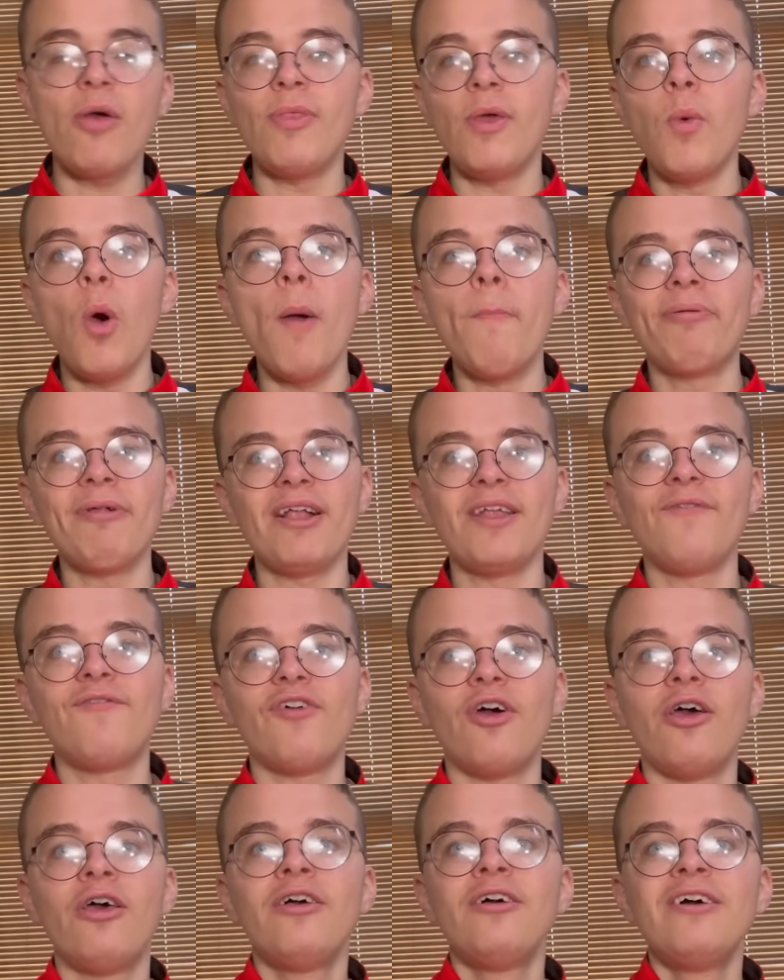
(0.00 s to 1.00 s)
They weren't planning
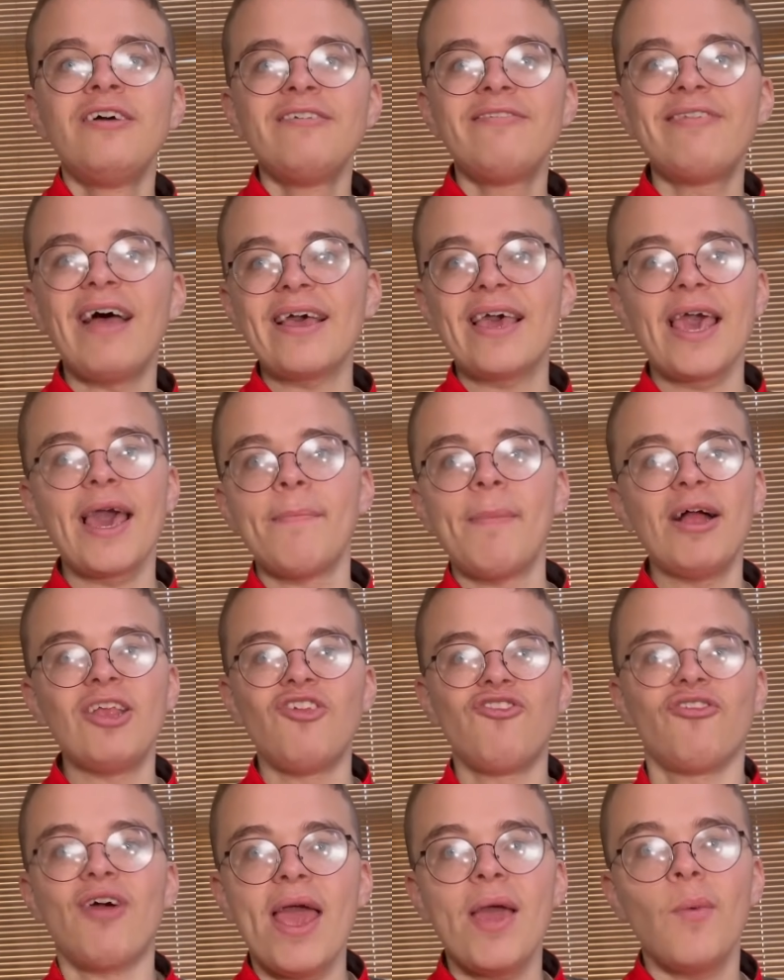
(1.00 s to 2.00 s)
for sacking a
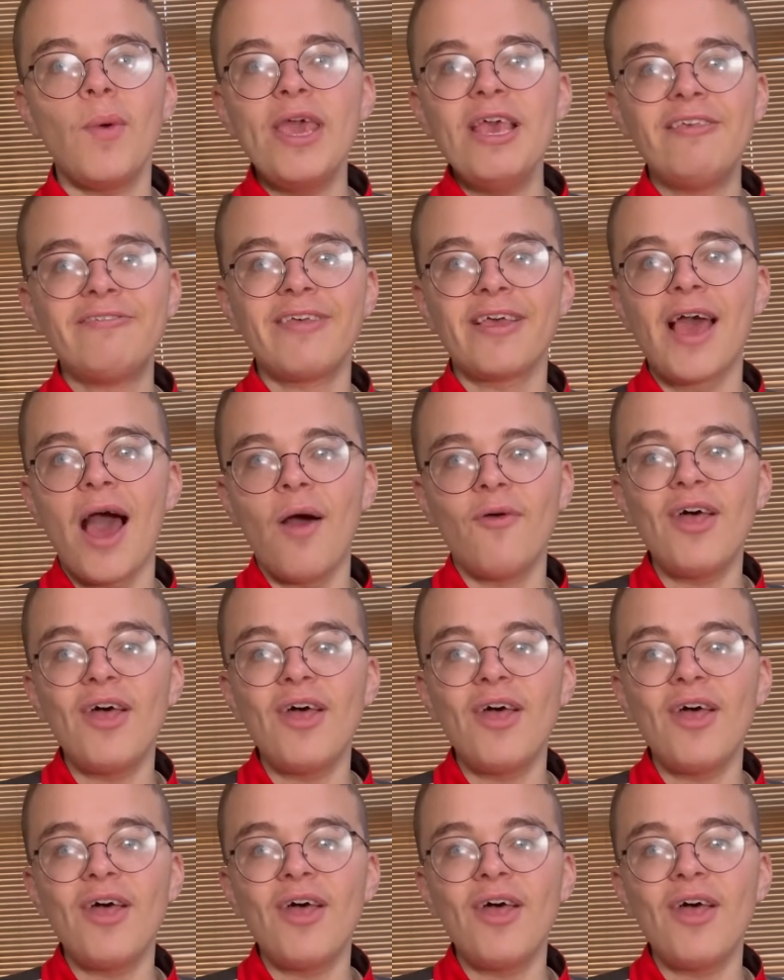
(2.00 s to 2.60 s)
manager eight weeks ago.